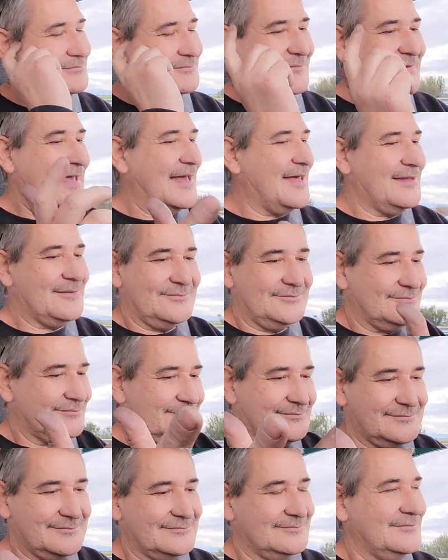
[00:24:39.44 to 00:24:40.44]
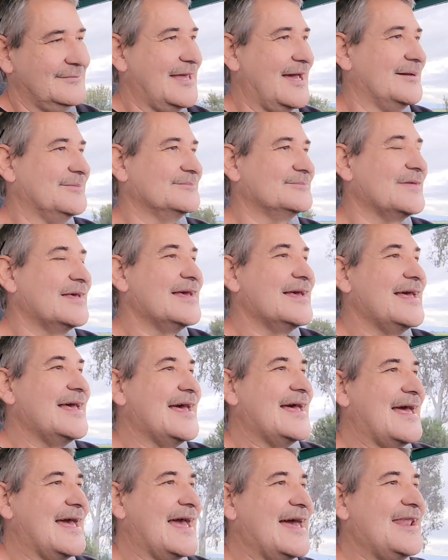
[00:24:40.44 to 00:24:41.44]
And yeah.
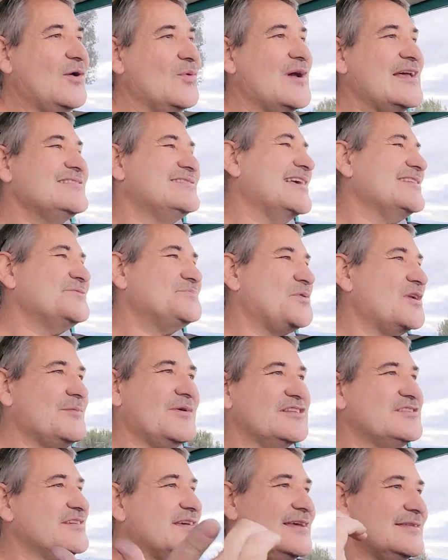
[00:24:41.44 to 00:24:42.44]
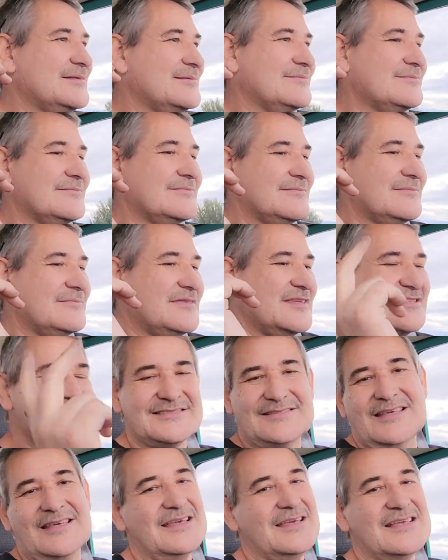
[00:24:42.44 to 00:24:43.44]
Anyways, that's pretty much it. This
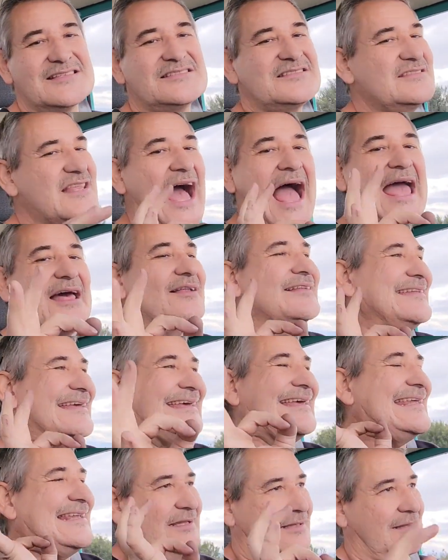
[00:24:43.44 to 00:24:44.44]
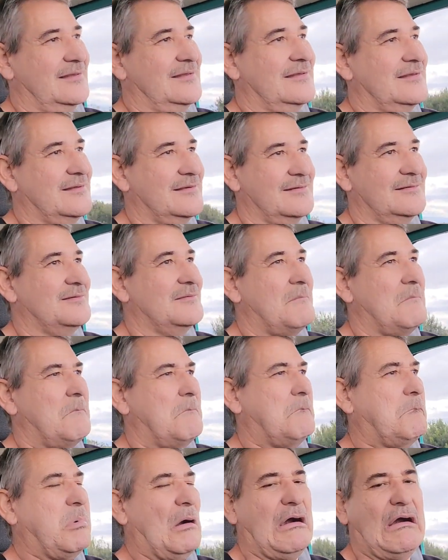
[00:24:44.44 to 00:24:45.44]
thing is dialed in.
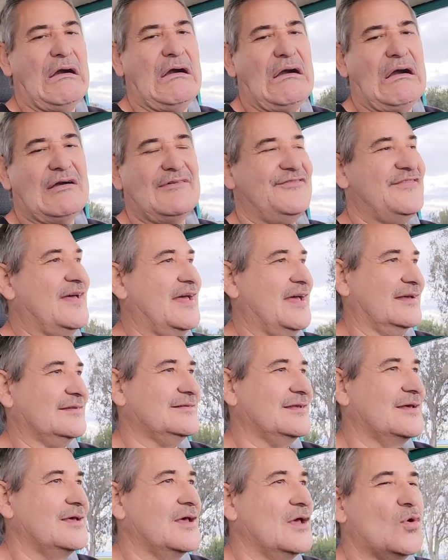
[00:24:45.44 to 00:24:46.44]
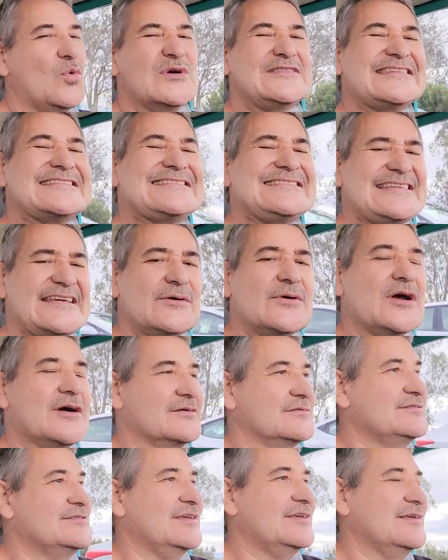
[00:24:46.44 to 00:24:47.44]
Perfect. With the
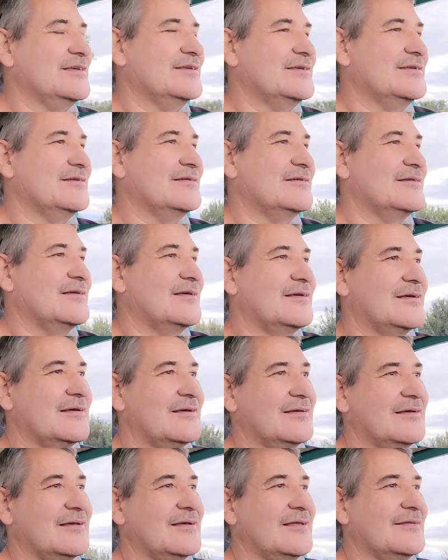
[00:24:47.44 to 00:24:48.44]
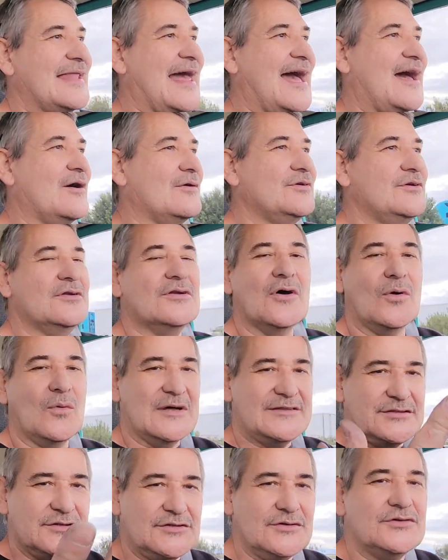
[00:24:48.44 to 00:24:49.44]
zeros. Now you know
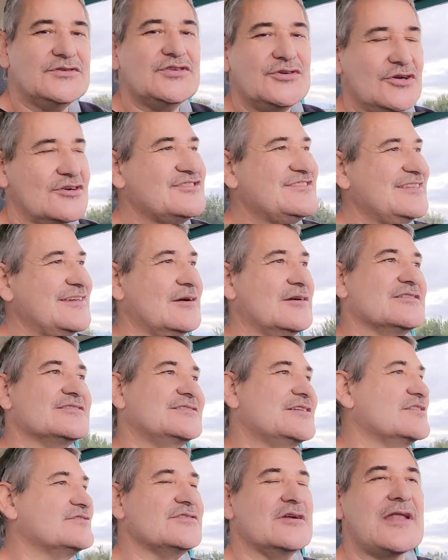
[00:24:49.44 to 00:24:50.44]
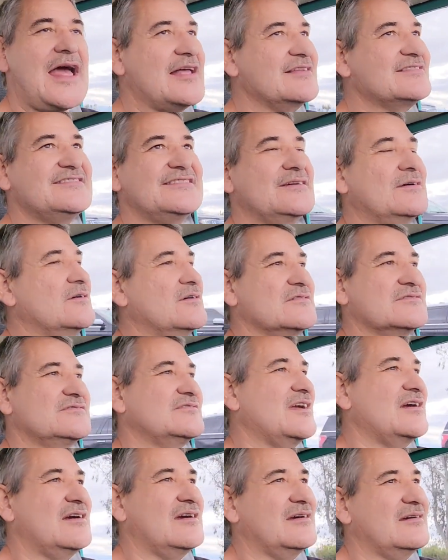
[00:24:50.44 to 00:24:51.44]
what to do to your zeros, because they're not zeros,
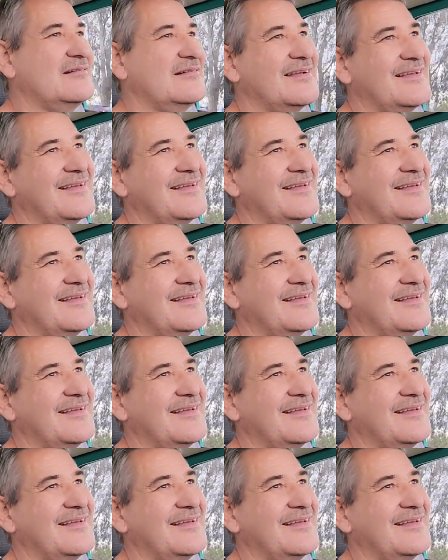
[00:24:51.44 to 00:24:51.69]
they're...